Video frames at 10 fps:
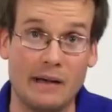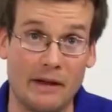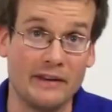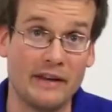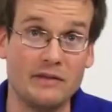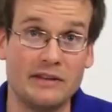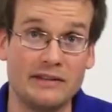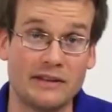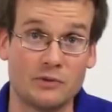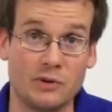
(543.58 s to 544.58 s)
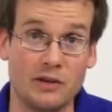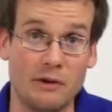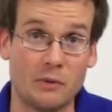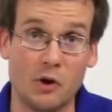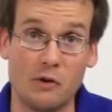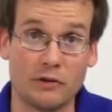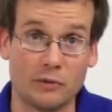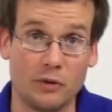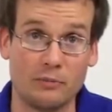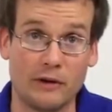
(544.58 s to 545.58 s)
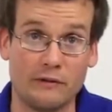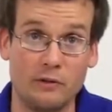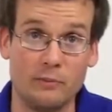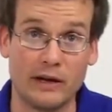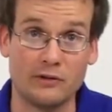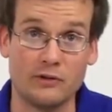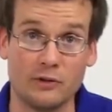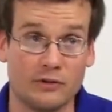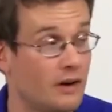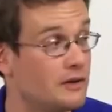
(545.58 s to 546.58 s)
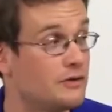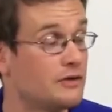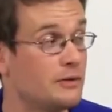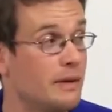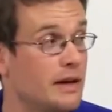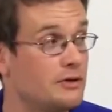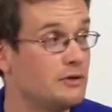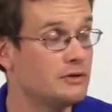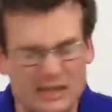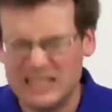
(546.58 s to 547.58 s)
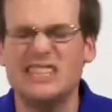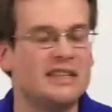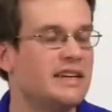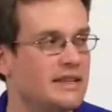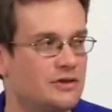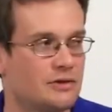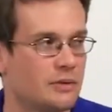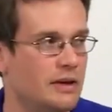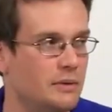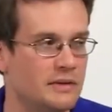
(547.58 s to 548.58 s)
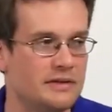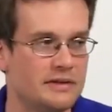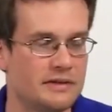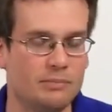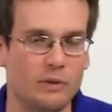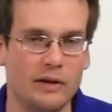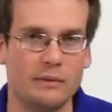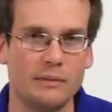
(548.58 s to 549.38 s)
And by the 17th century, the Ming were overthrown by the Fu Manchus. Oh, it's just the Manchus? Ugh, history always disappointing.